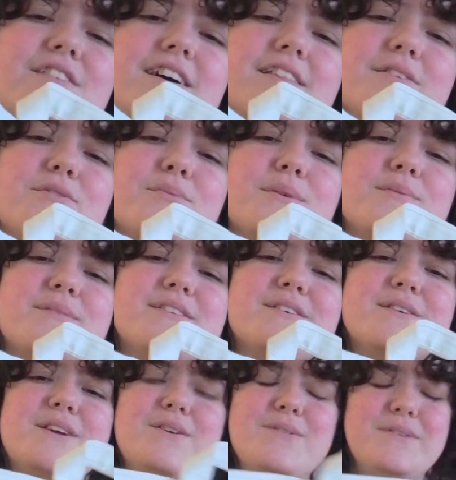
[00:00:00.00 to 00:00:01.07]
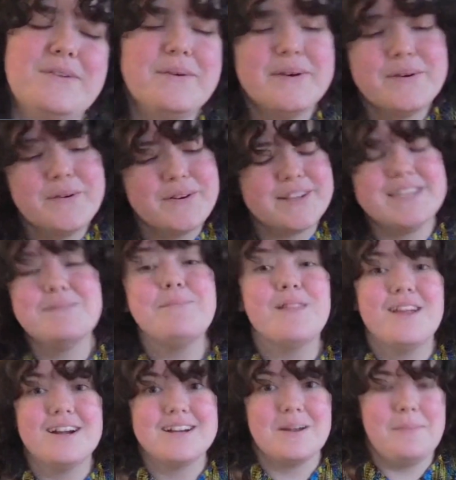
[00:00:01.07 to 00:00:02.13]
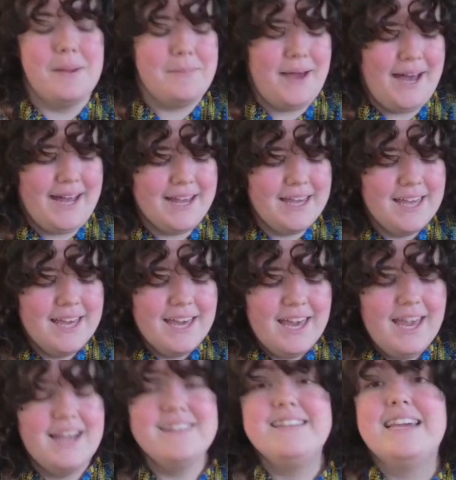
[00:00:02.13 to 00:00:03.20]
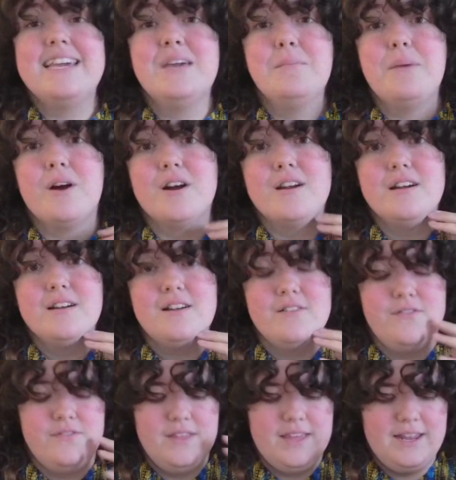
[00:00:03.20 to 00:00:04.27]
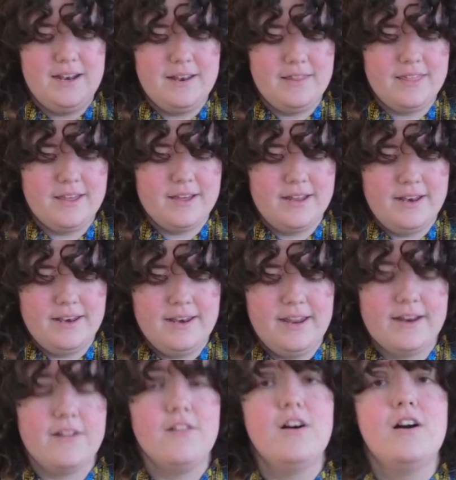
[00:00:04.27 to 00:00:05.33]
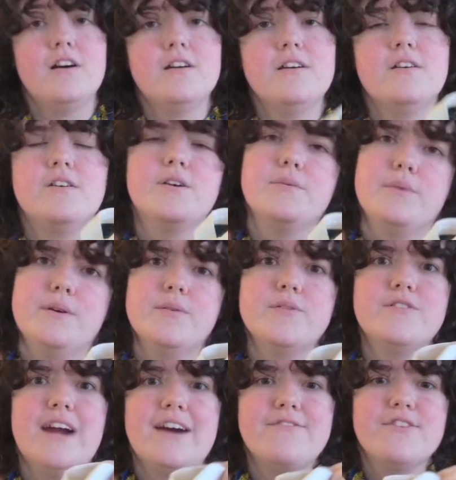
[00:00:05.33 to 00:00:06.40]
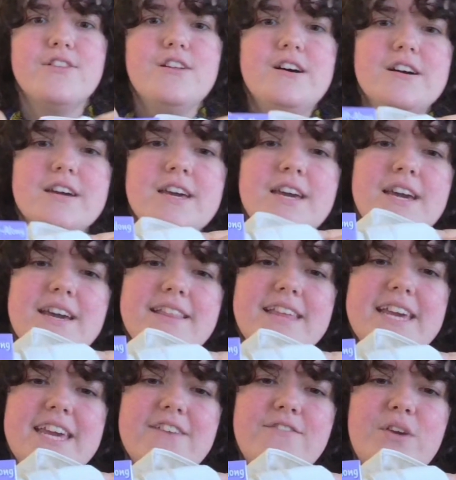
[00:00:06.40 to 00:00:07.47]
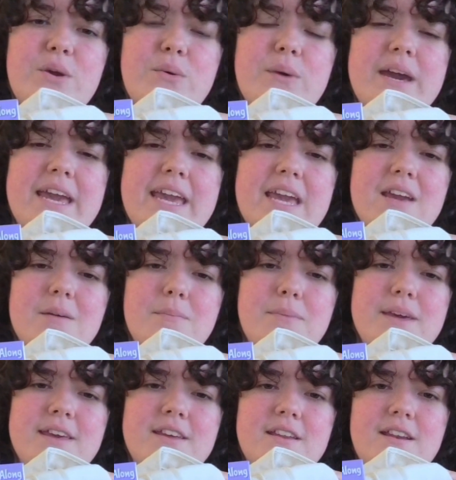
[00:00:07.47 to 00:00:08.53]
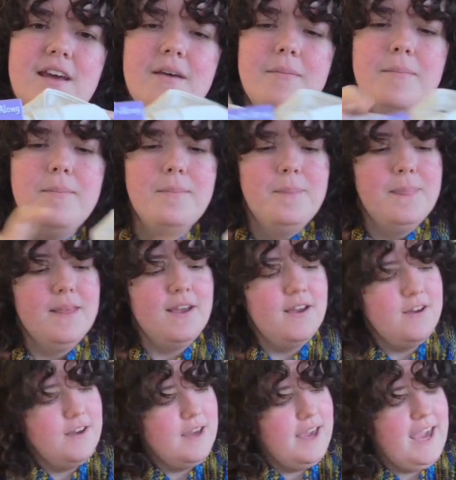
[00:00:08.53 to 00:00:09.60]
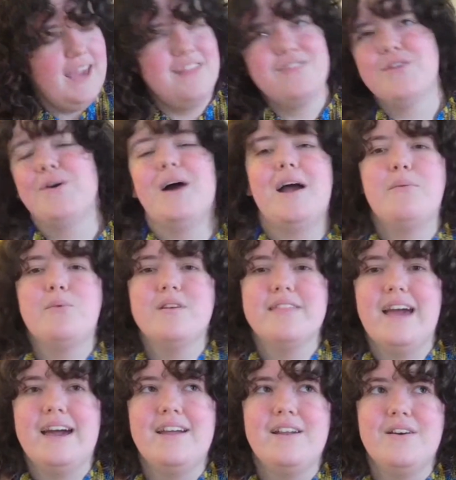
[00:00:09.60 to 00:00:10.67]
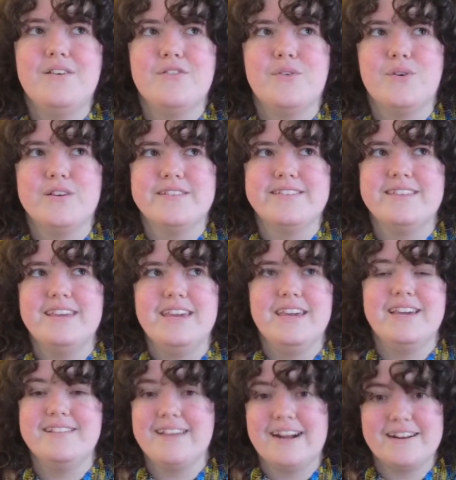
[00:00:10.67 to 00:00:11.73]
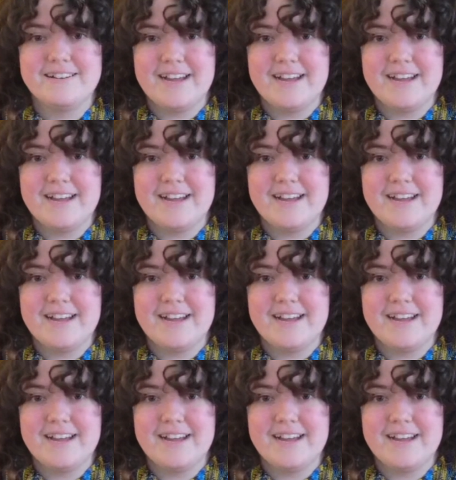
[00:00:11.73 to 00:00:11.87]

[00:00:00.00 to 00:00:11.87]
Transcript: thought this one was so cute, so of course it belonged on my bag. And taking part in the knit along, or well, craft along, they give you a pin. And so I wore that, of course, the entire